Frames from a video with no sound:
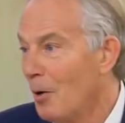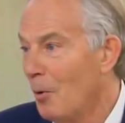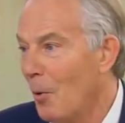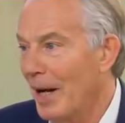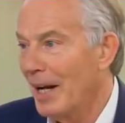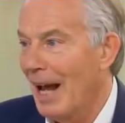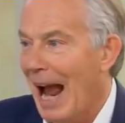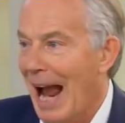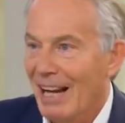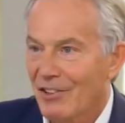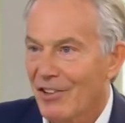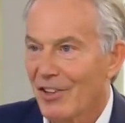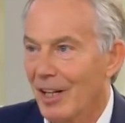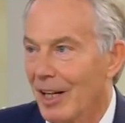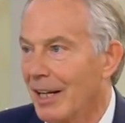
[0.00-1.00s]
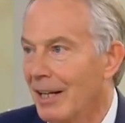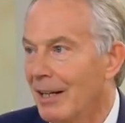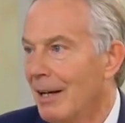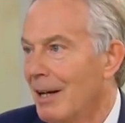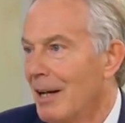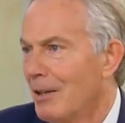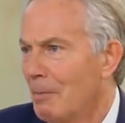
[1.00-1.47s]
when
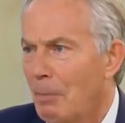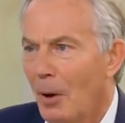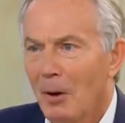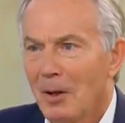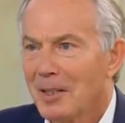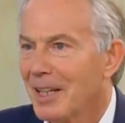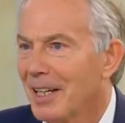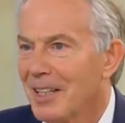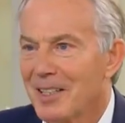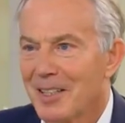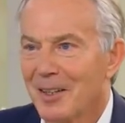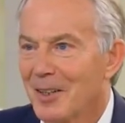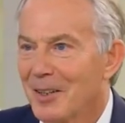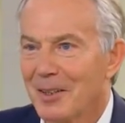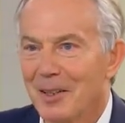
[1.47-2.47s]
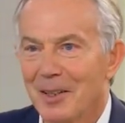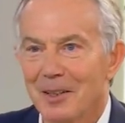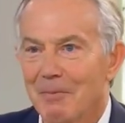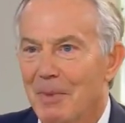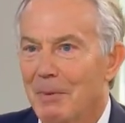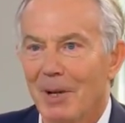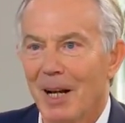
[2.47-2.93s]
actually the politics
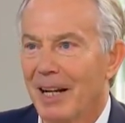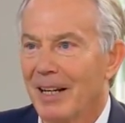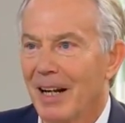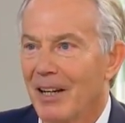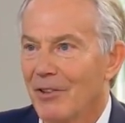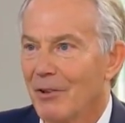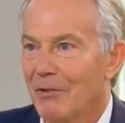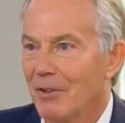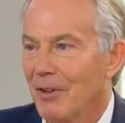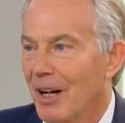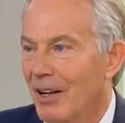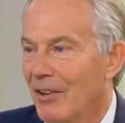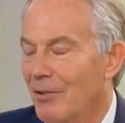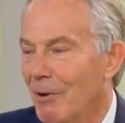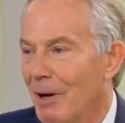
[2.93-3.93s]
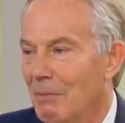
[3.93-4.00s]
that people like Nigel Farage